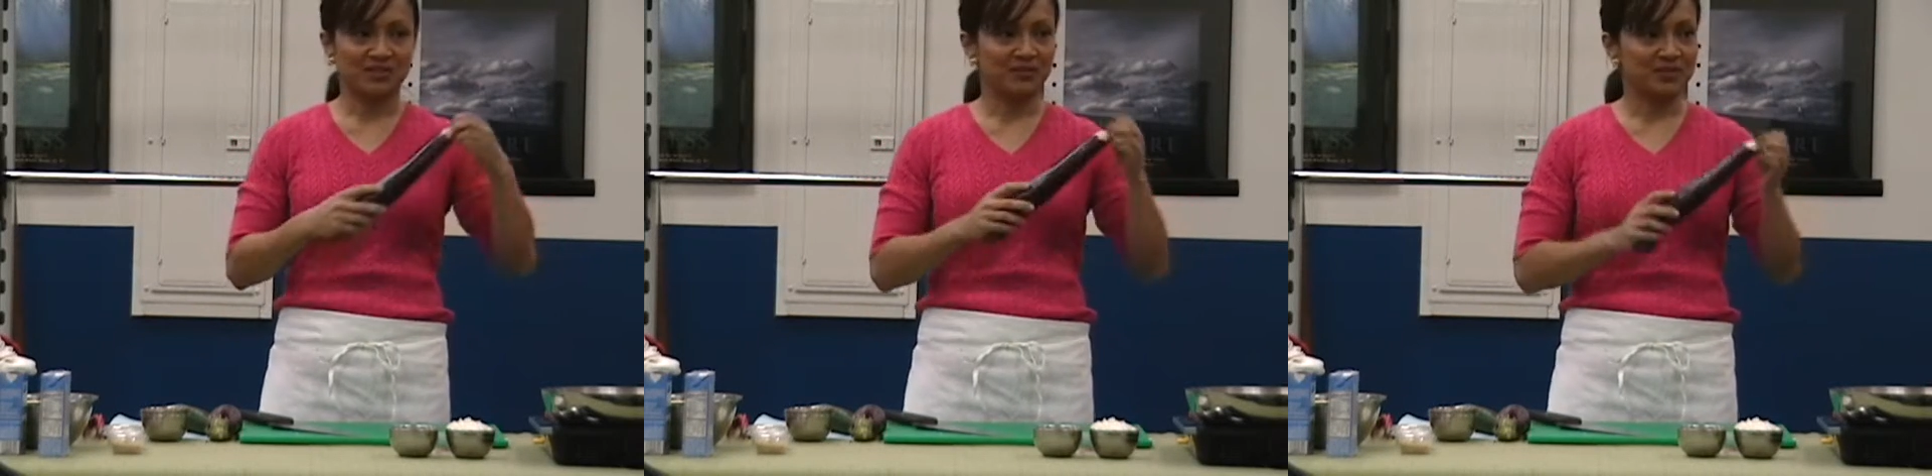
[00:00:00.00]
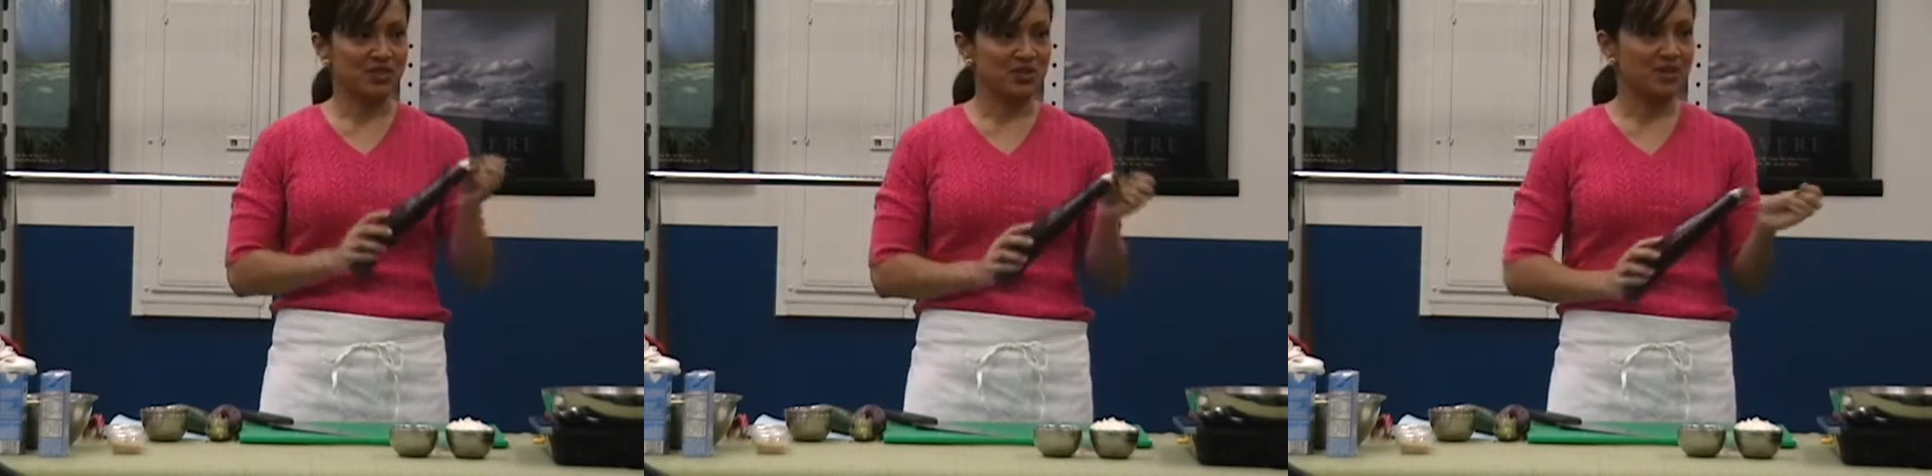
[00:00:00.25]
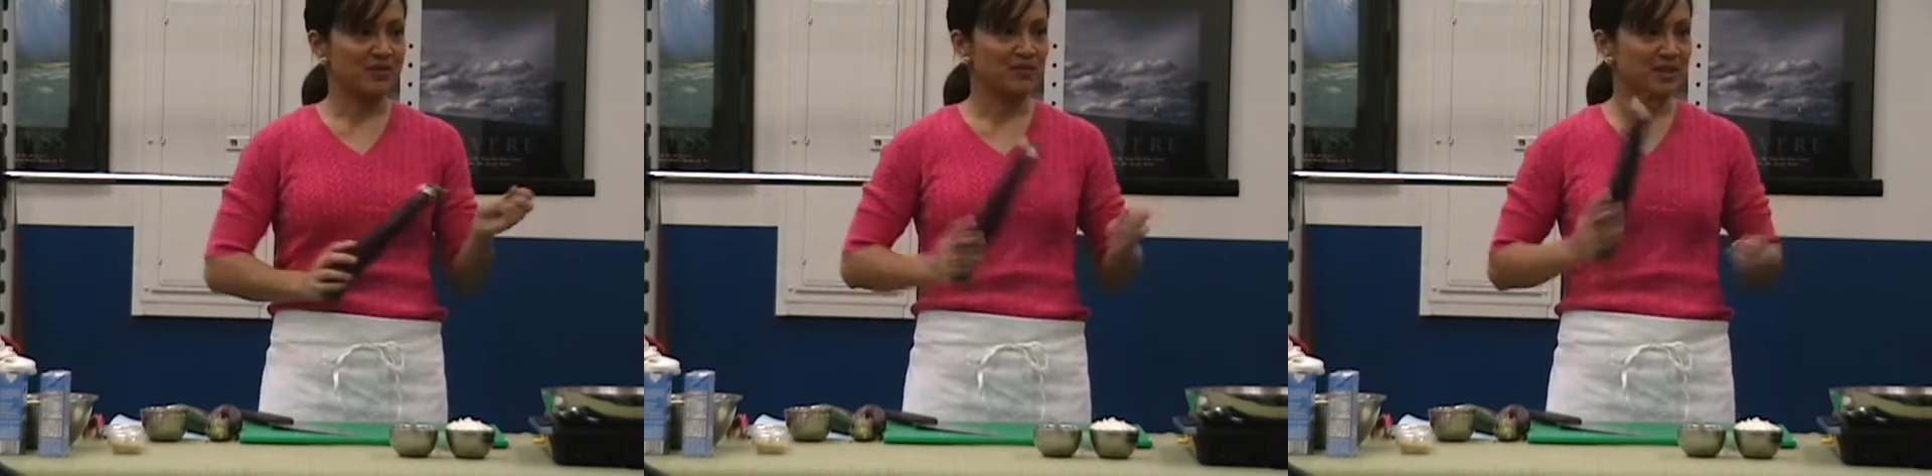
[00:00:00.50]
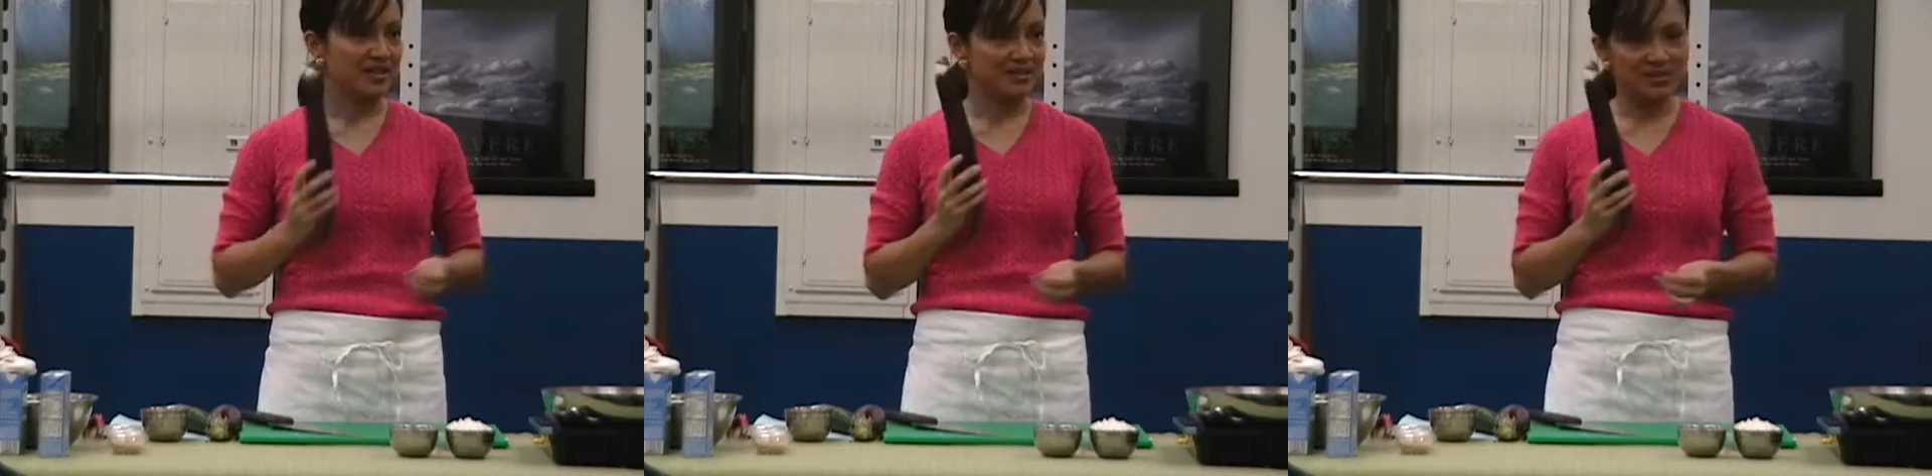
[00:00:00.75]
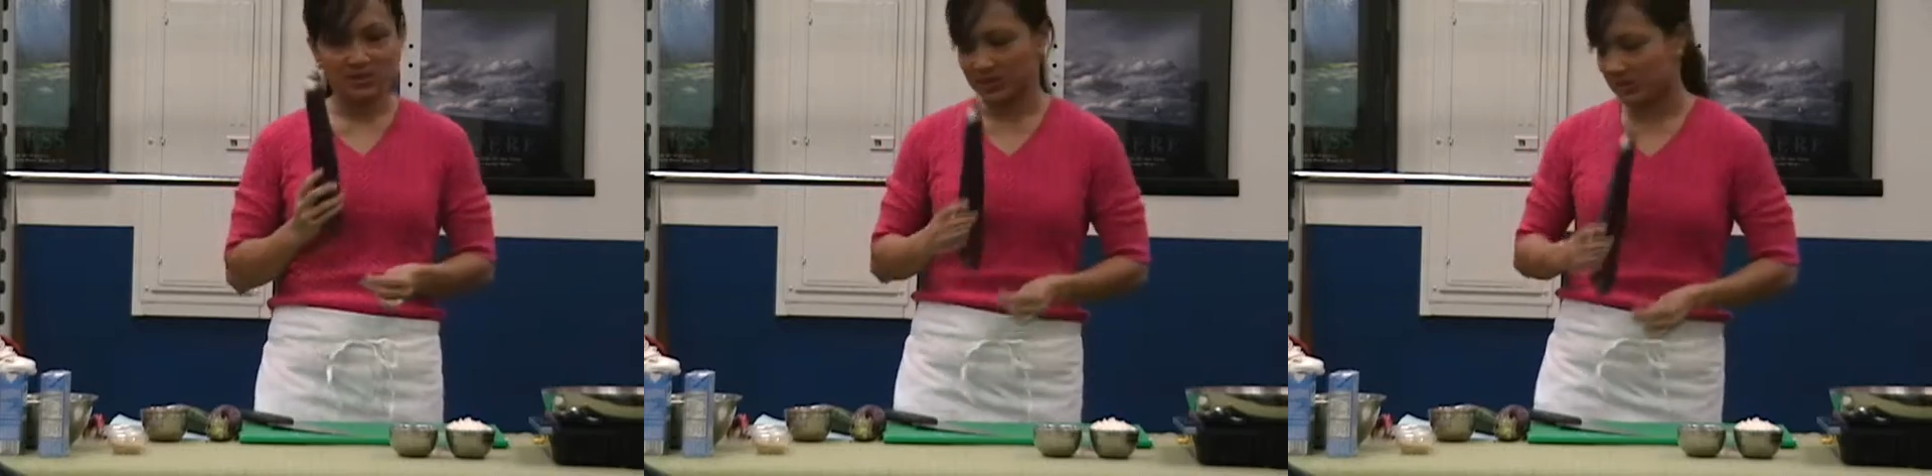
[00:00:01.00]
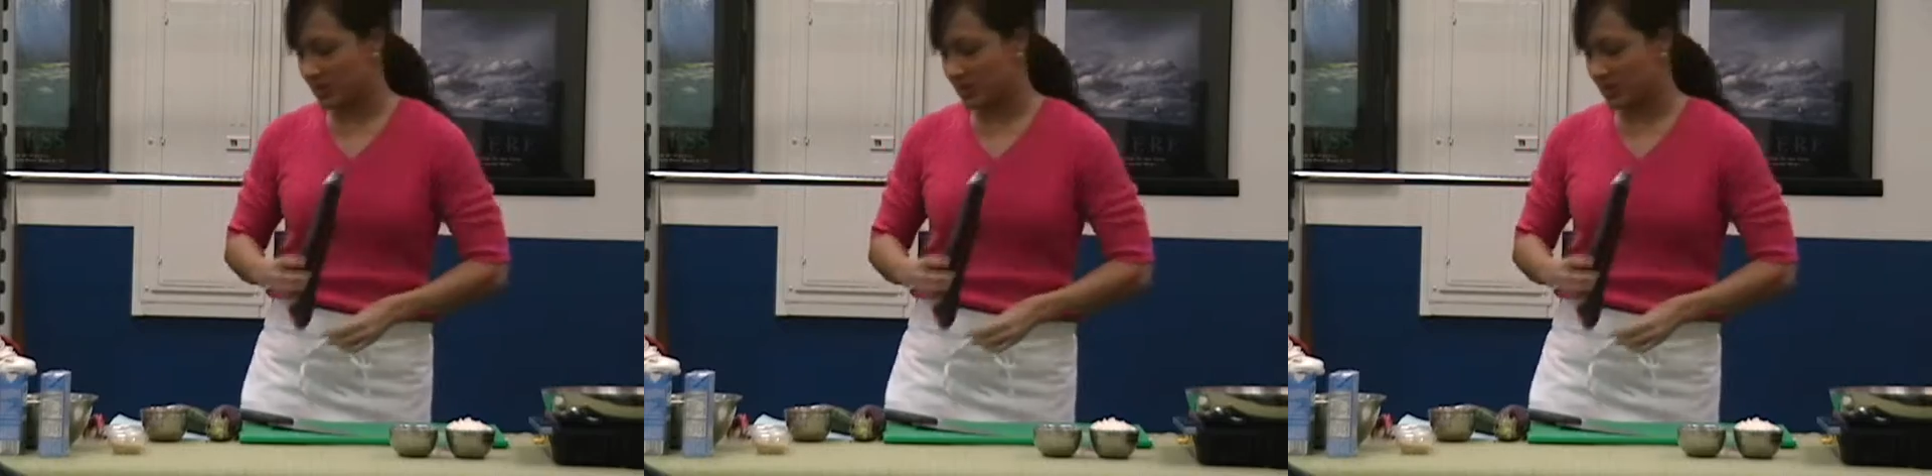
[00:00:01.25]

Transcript: definitely try and find this one